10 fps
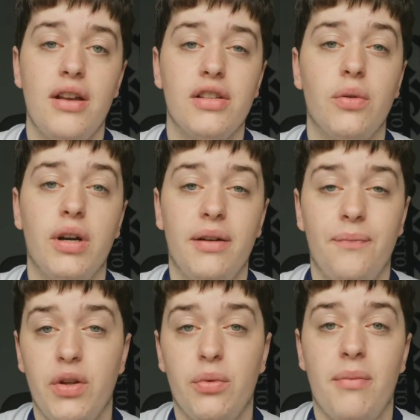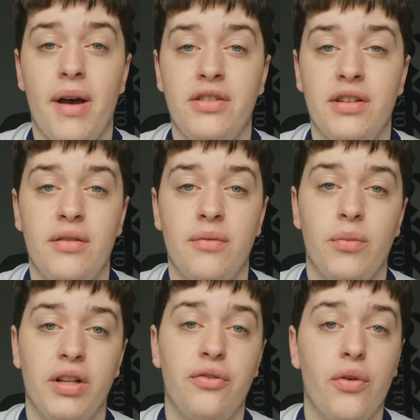So you would imagine
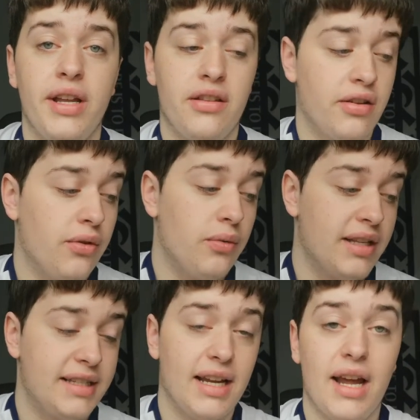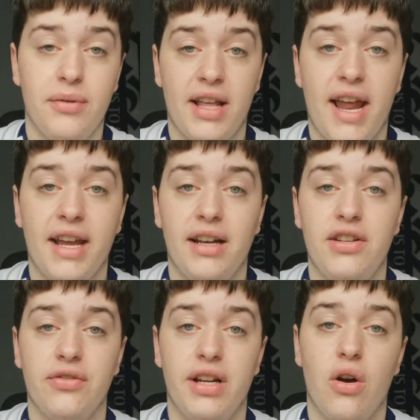with Foyth, who is still out with that ankle
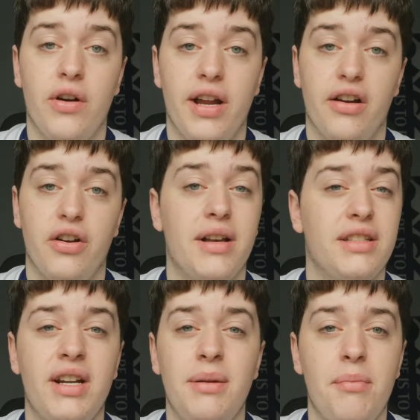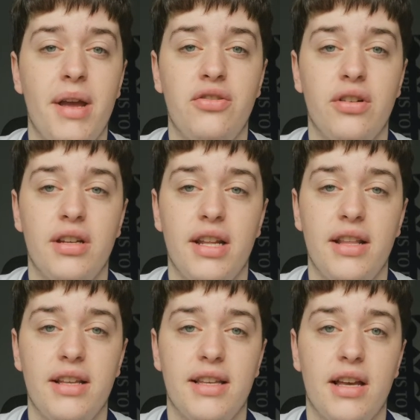injury, and Aurier, who hasn't really been mentioned in
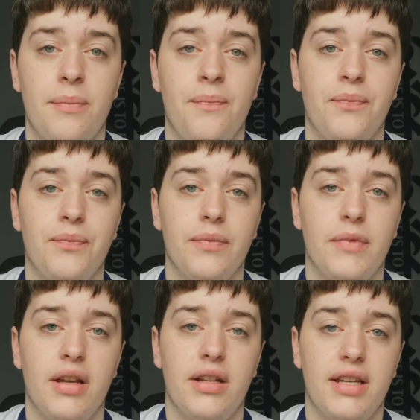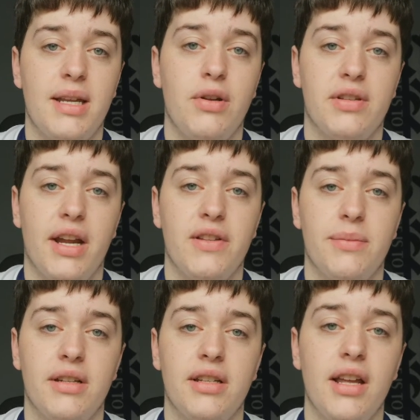this the team news
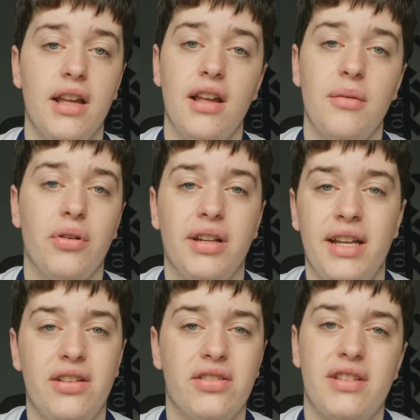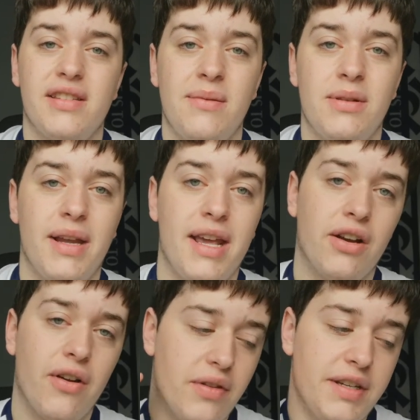announcement, but he just doesn't seem to be in
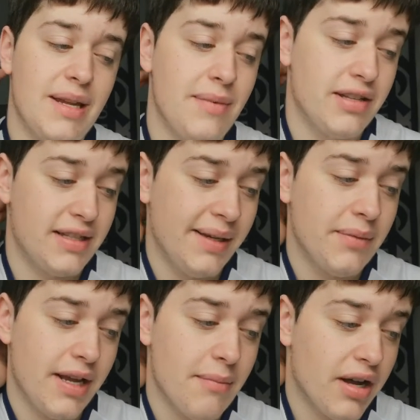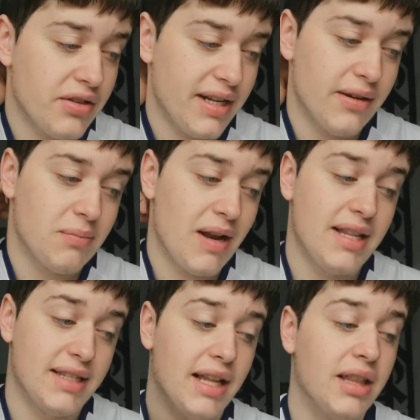and around the team. He doesn't seem to be in Pochettino's
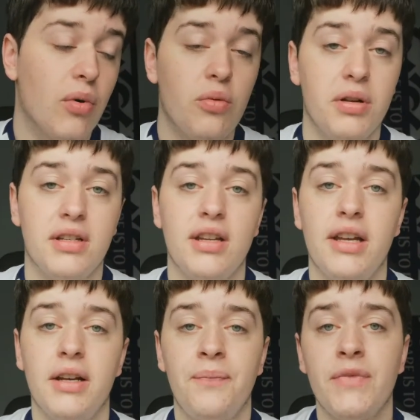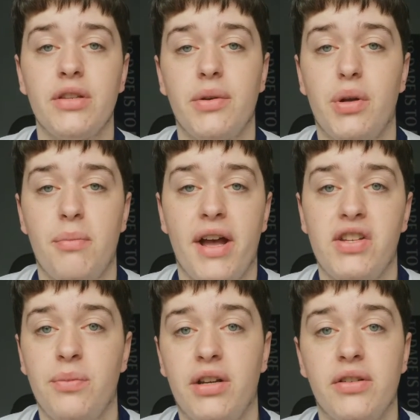plans at the moment. So you would
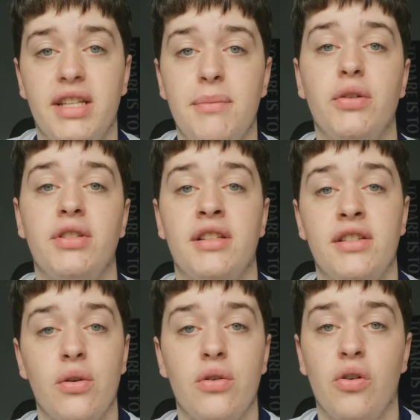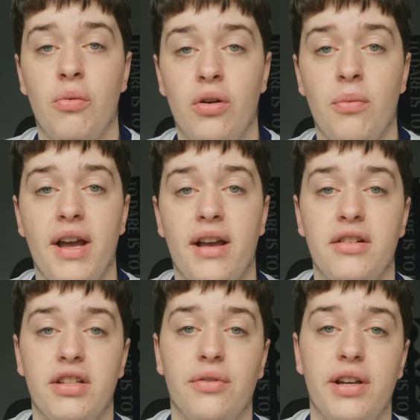imagine we could see Moussa Sissoko go back
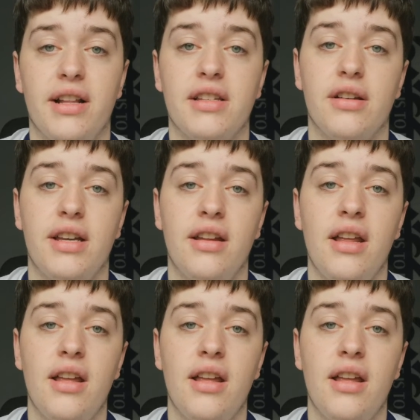onto the right-hand side.